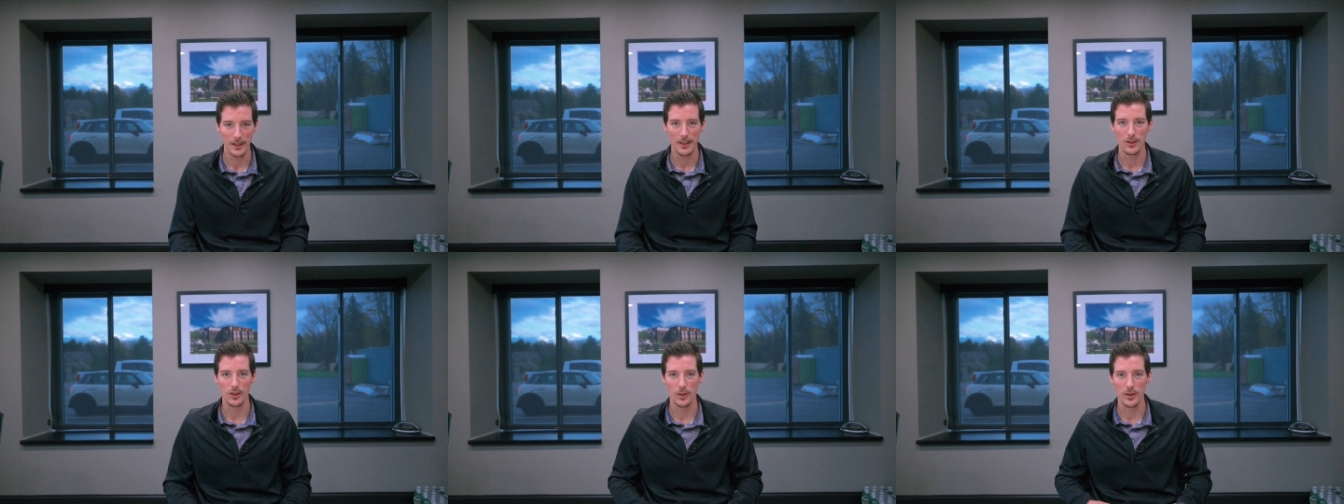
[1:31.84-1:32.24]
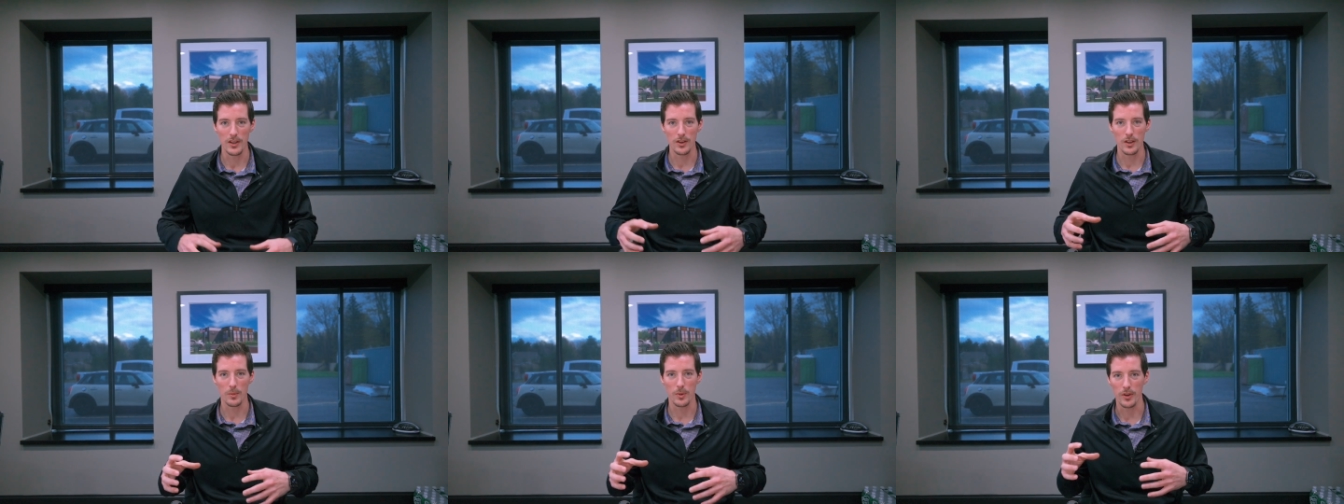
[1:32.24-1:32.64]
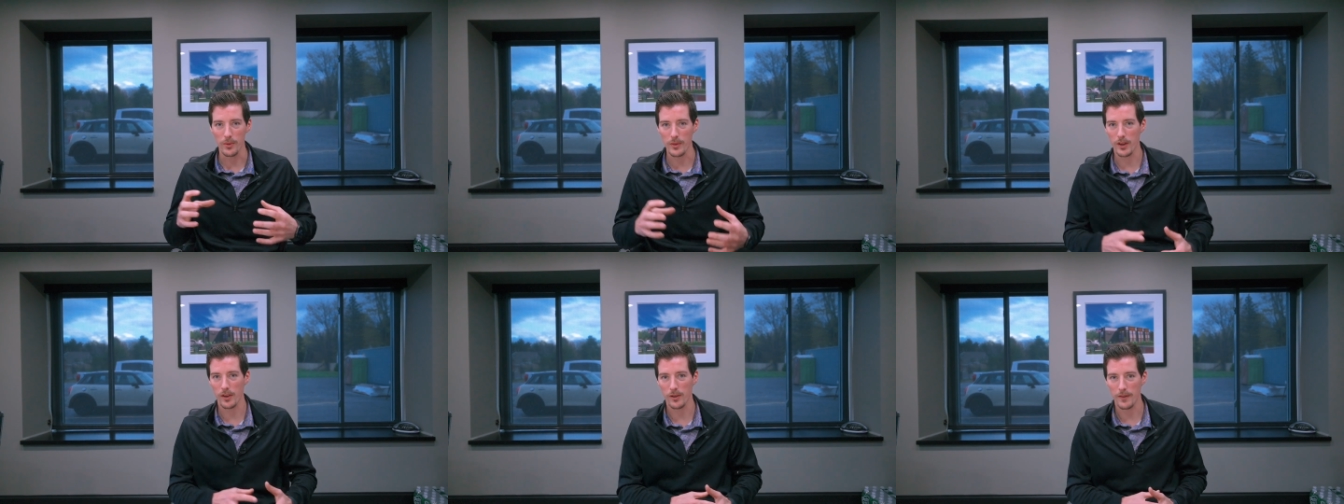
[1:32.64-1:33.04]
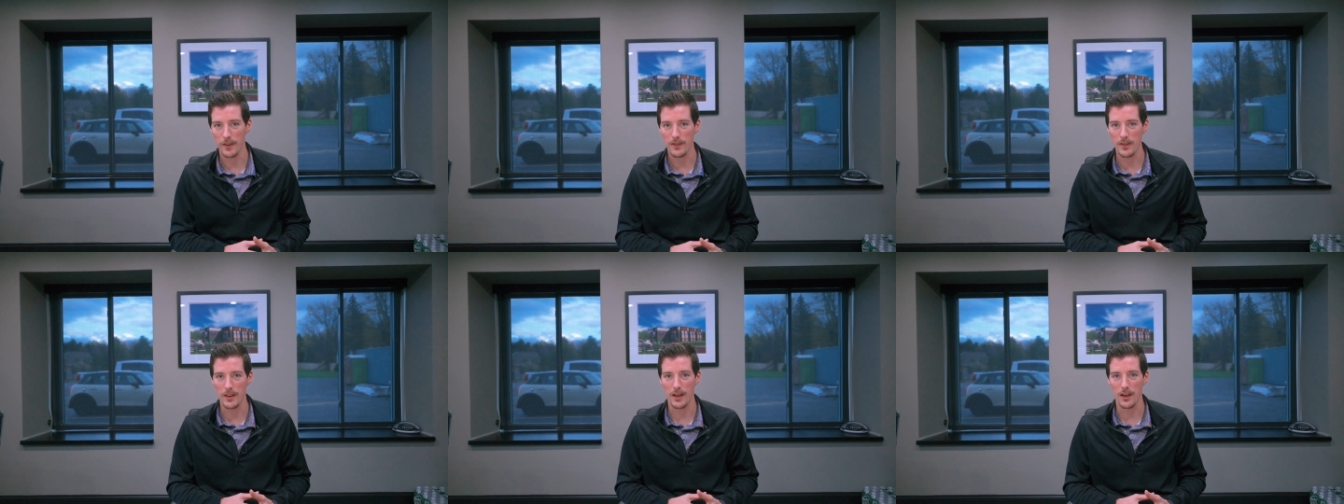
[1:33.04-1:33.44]
So he's going to put
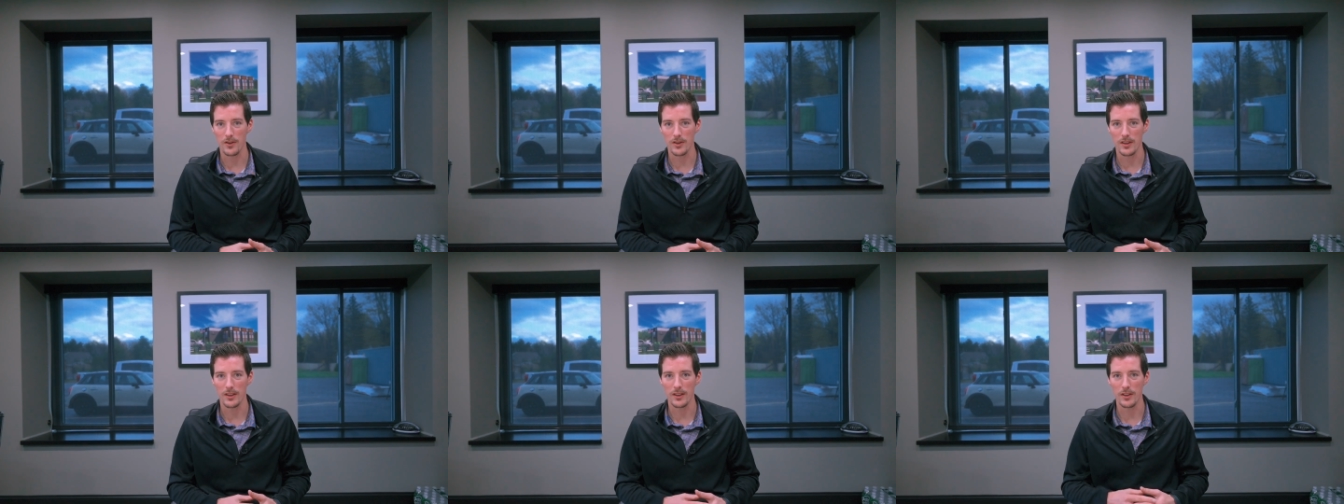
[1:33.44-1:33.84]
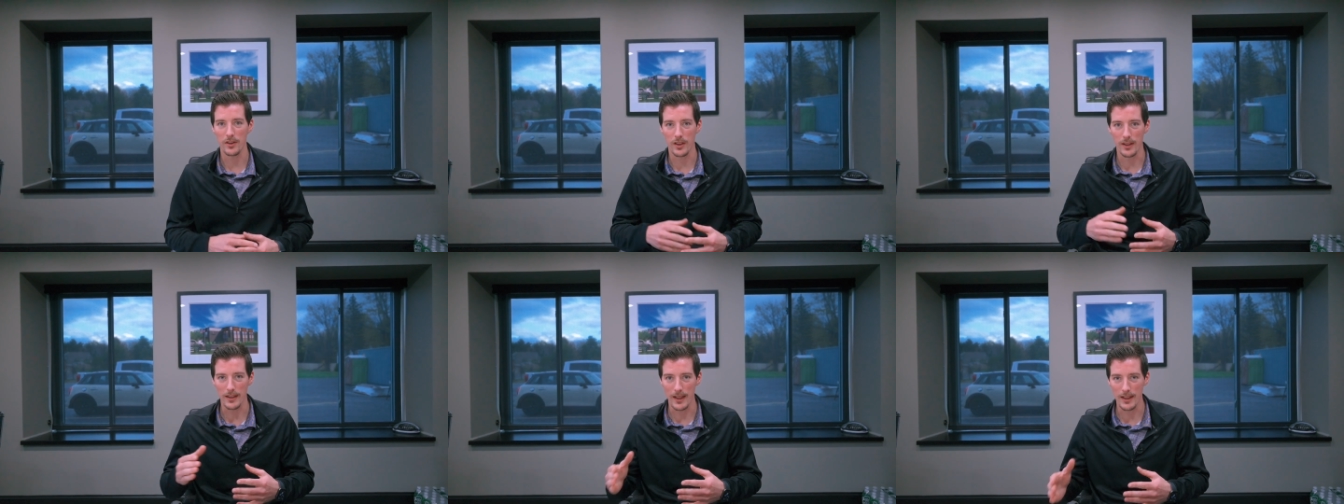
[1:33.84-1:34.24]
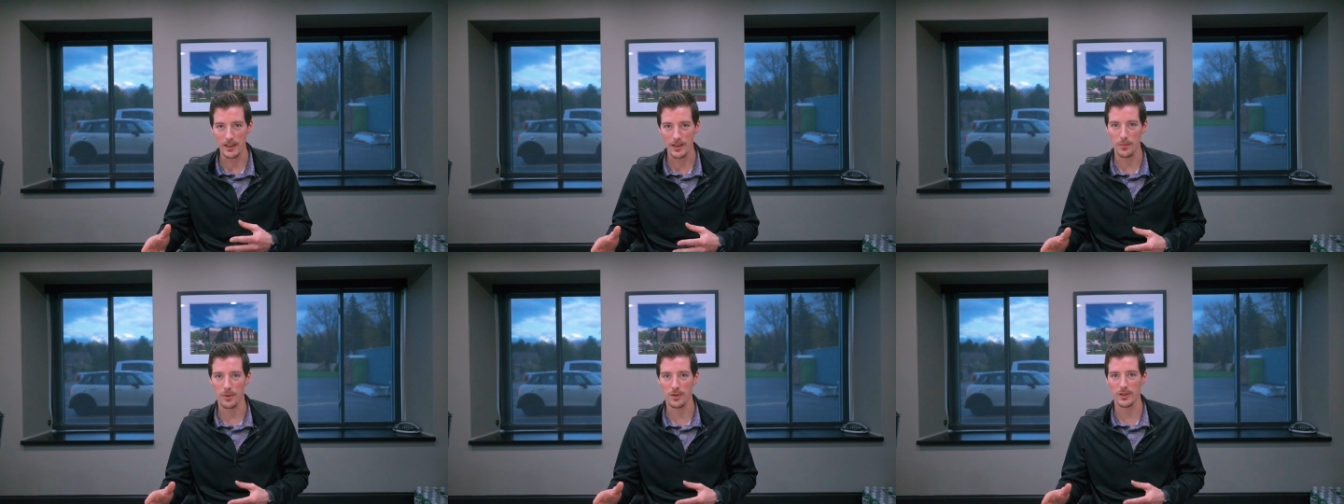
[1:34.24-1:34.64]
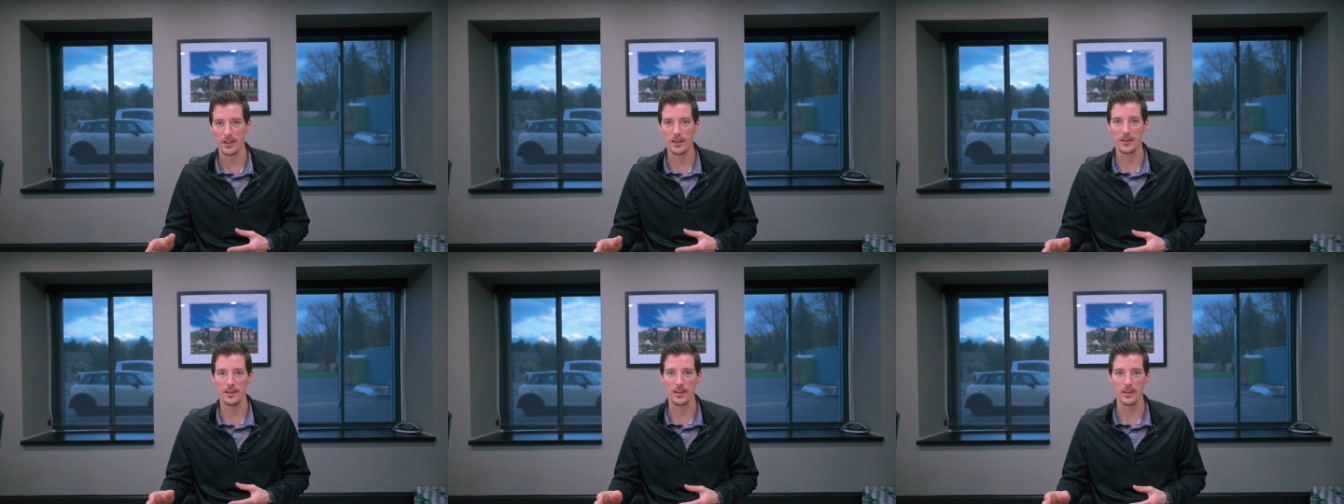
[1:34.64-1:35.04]
$350,000 in the deal, get
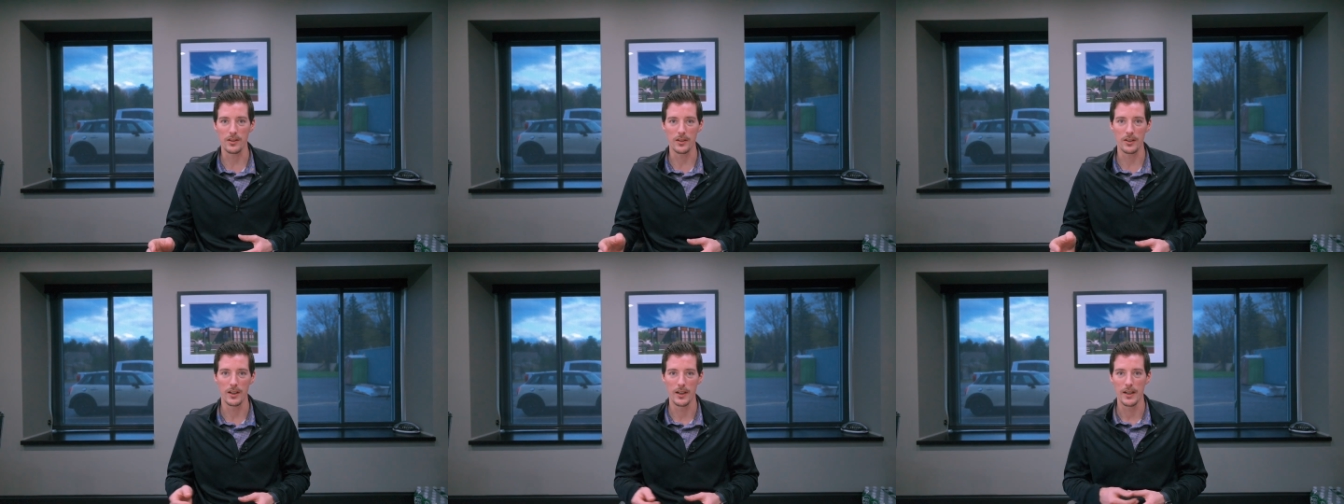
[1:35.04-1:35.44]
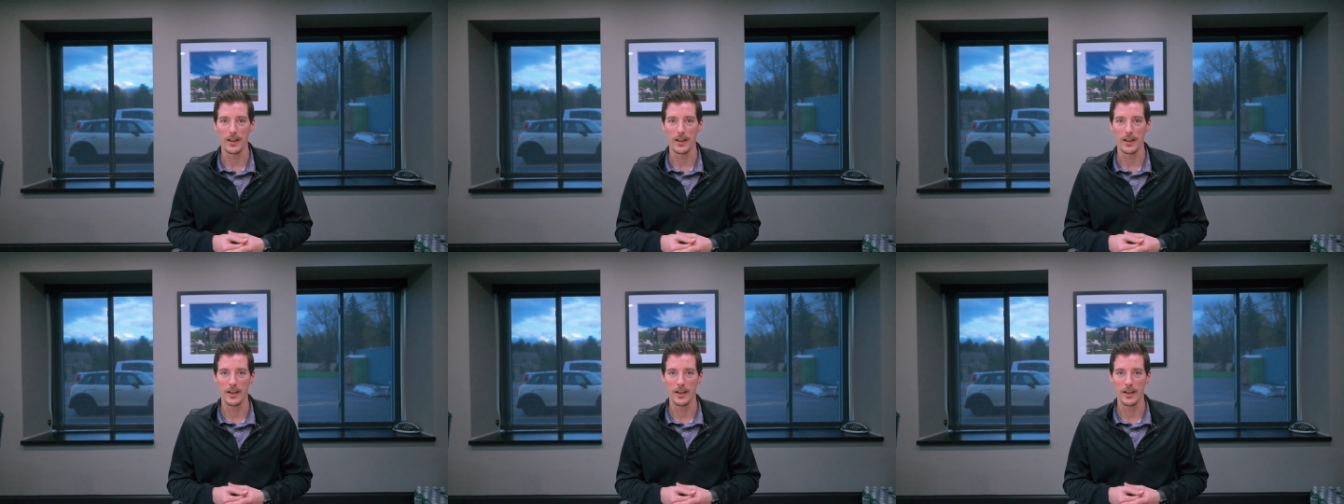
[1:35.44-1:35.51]
19% of the deal.